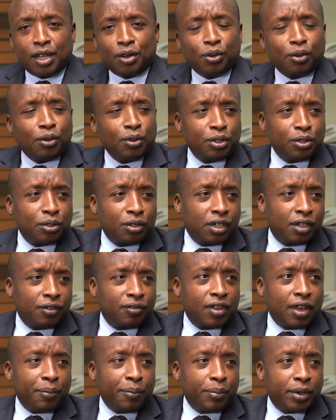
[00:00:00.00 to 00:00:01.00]
not going to give
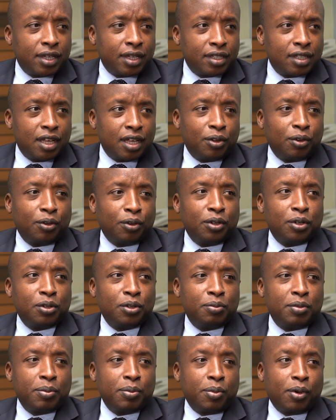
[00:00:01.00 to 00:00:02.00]
their best, they're not going to
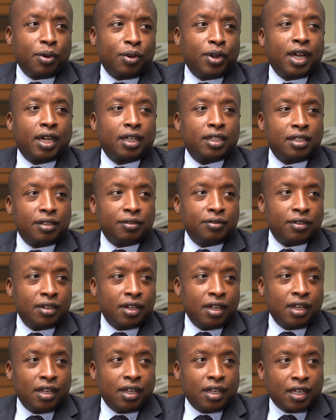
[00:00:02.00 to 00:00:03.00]
be productive.
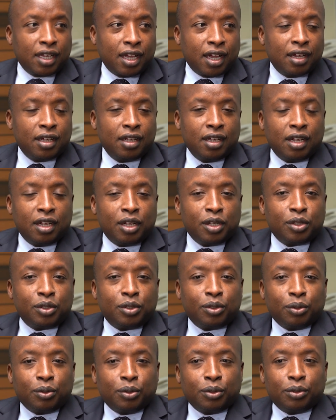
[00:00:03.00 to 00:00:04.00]
Yeah.
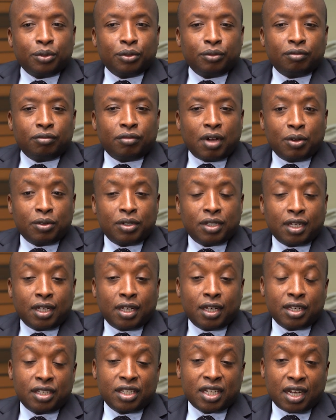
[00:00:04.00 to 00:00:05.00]
So I would say
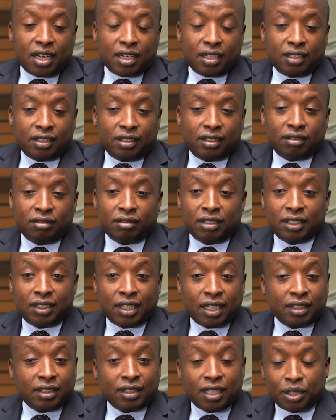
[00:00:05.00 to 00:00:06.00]
HR
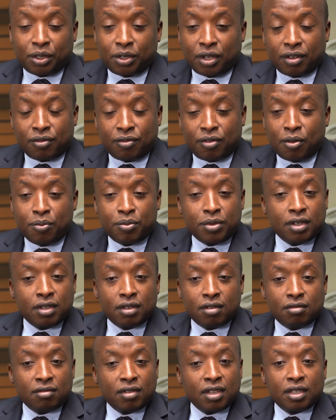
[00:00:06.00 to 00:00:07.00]
is actually, for
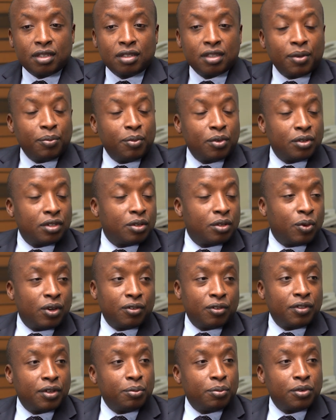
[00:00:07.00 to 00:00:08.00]
me, it's one
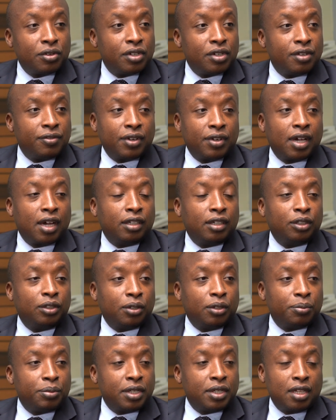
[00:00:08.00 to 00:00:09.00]
of the most difficult
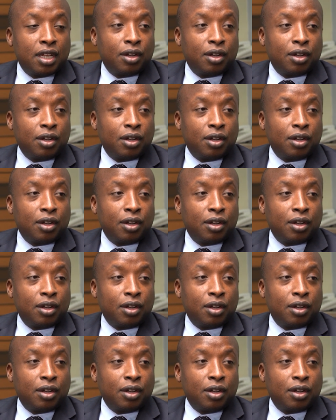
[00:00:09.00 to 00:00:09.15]
jobs in